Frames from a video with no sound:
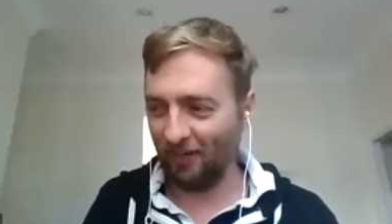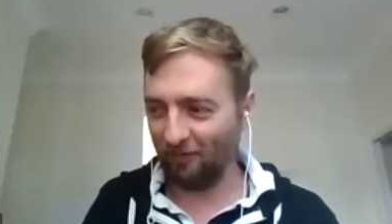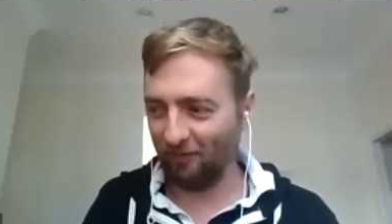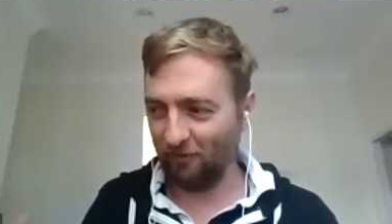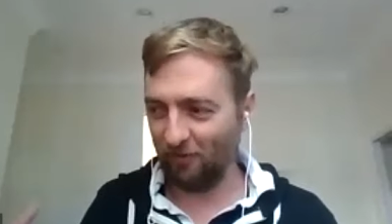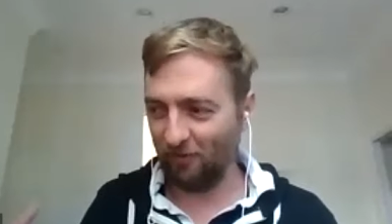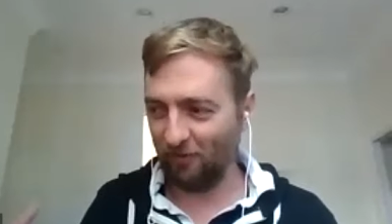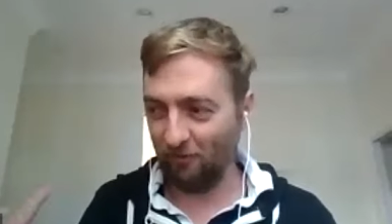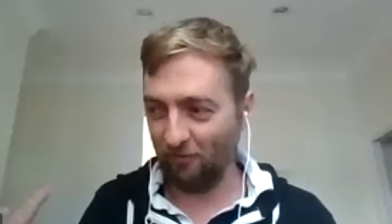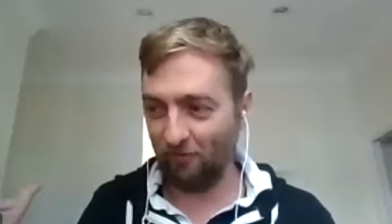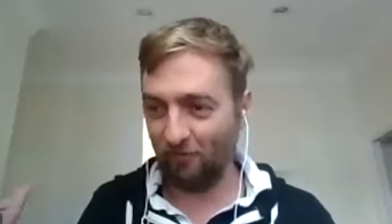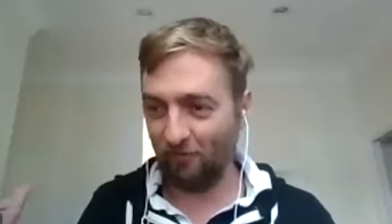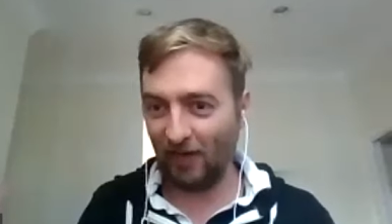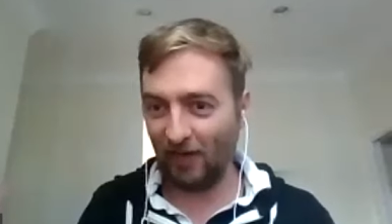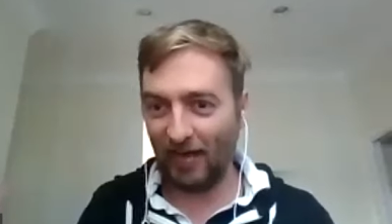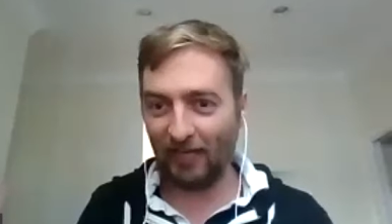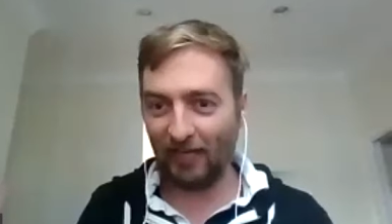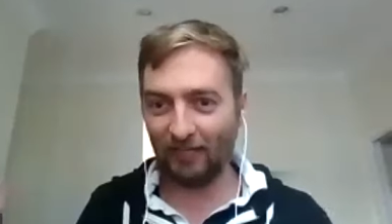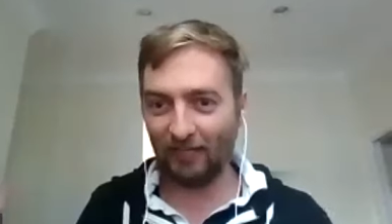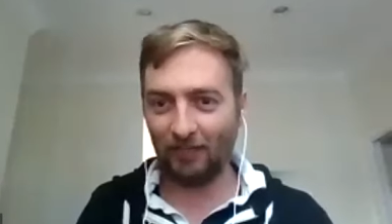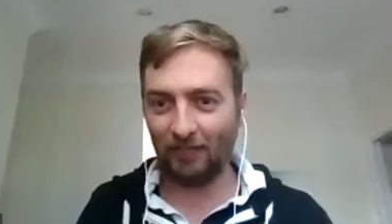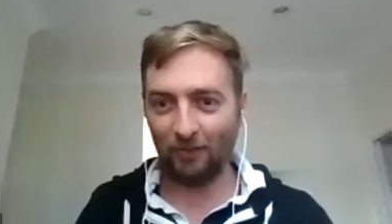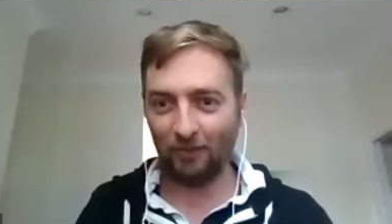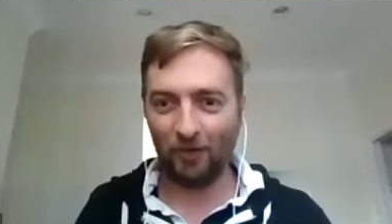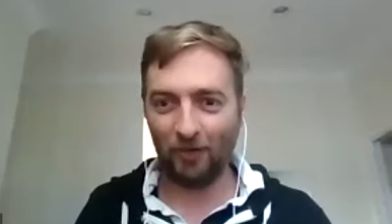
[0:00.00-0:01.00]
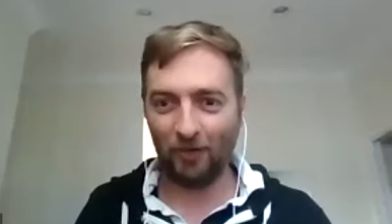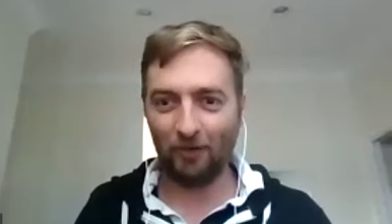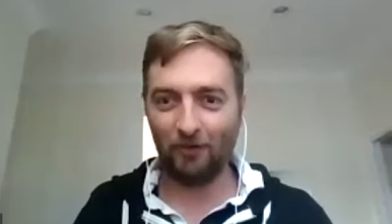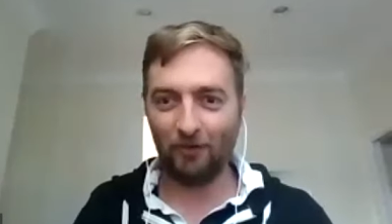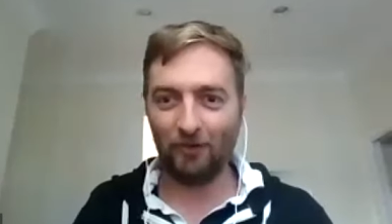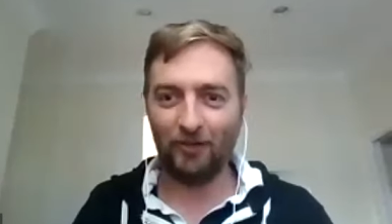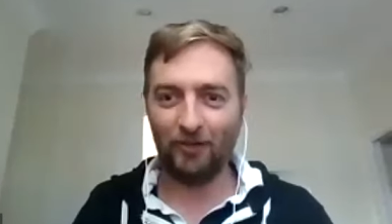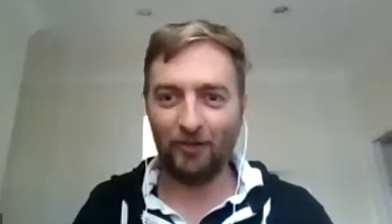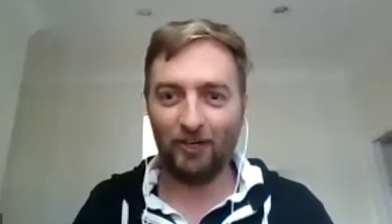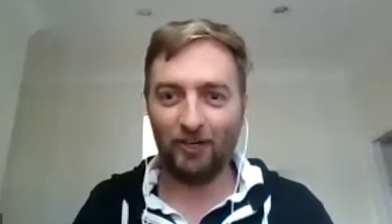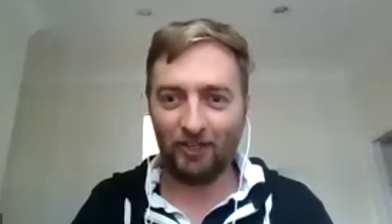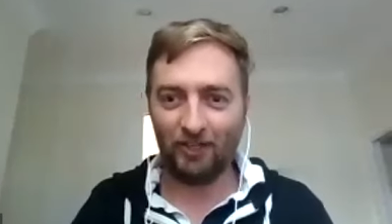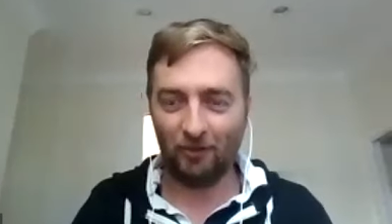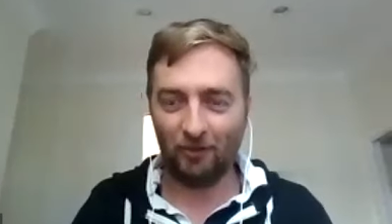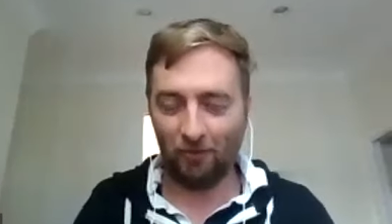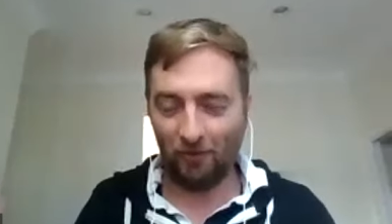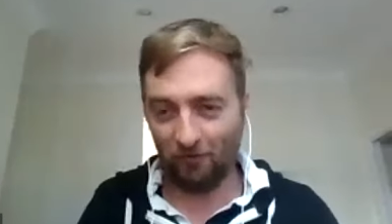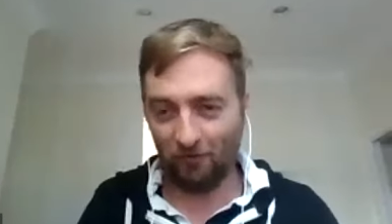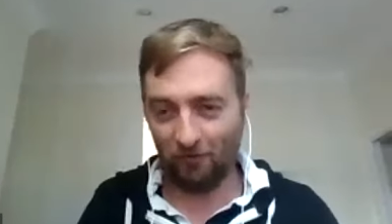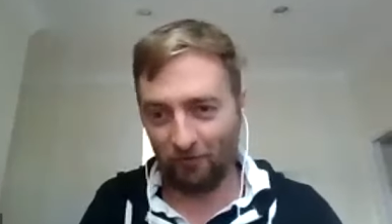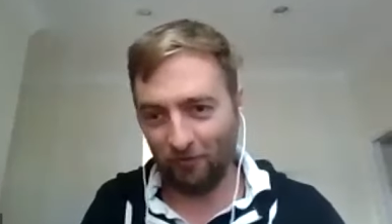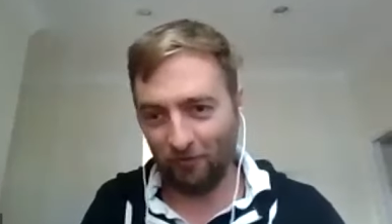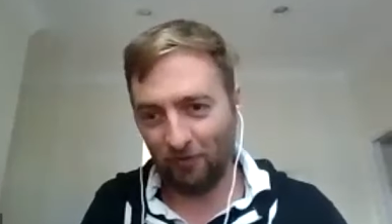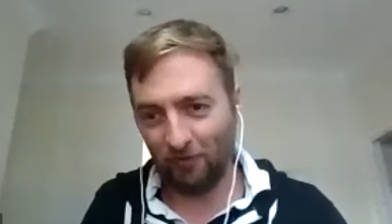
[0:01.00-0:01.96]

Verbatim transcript: kind of the value i would argue of,